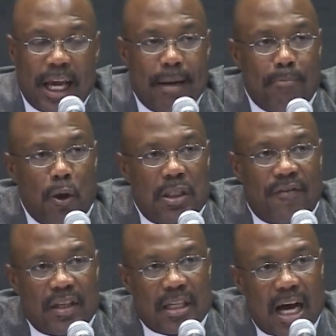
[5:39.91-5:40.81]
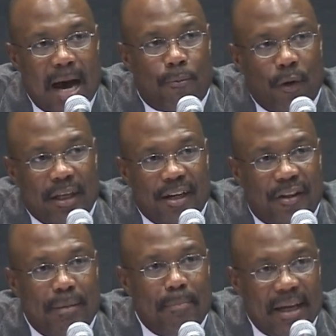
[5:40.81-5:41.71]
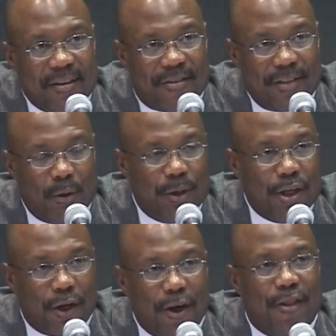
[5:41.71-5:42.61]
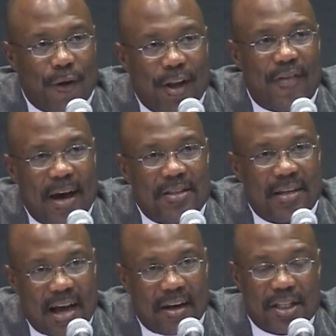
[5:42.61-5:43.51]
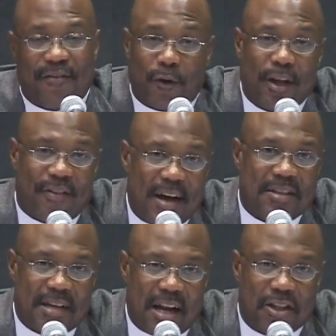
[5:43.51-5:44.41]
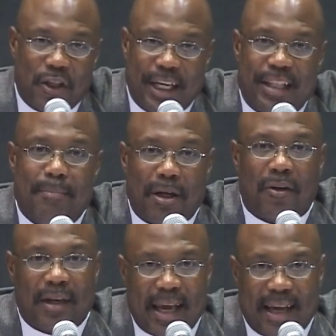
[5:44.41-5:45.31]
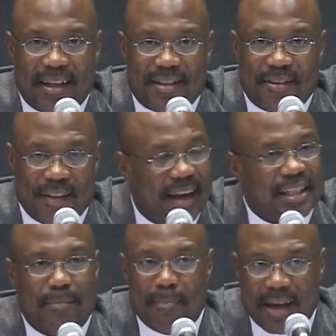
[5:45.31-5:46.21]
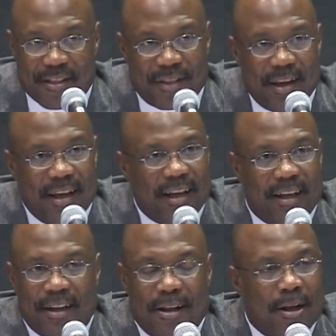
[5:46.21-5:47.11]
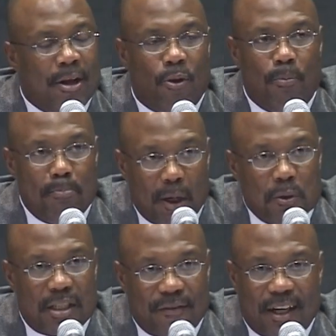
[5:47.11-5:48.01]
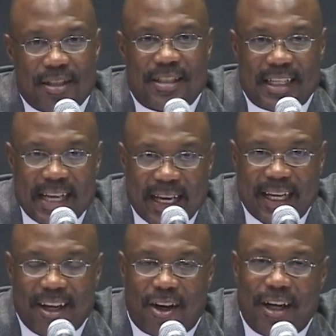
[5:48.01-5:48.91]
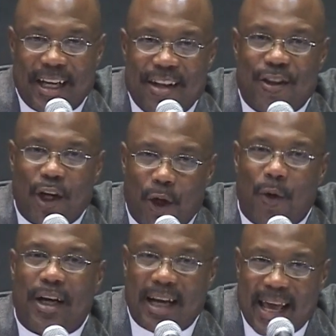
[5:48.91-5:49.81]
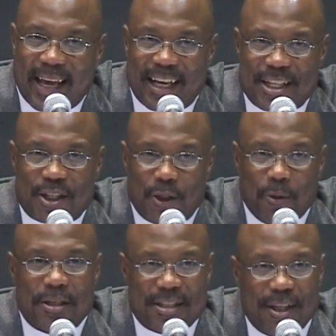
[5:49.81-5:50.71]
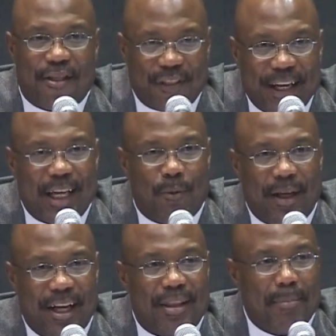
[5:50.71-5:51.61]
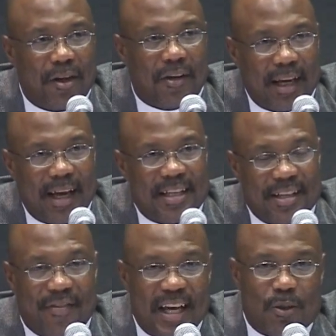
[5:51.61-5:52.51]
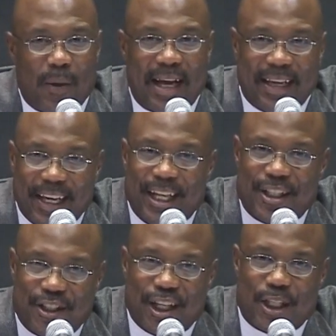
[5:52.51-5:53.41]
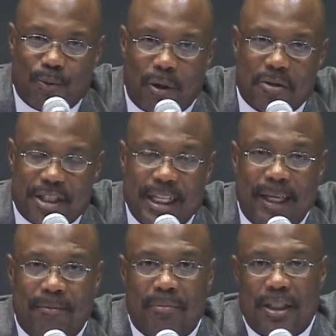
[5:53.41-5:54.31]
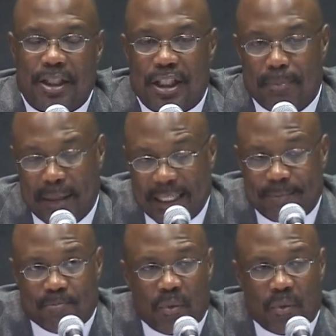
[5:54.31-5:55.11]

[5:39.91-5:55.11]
And most of us are operating under the myth that when you earn $30,000 or $40,000, you're in the middle class. That is a myth. Most of us today are in the lower class who are still thinking we're in the middle class, and that's why ends just won't seem to meet.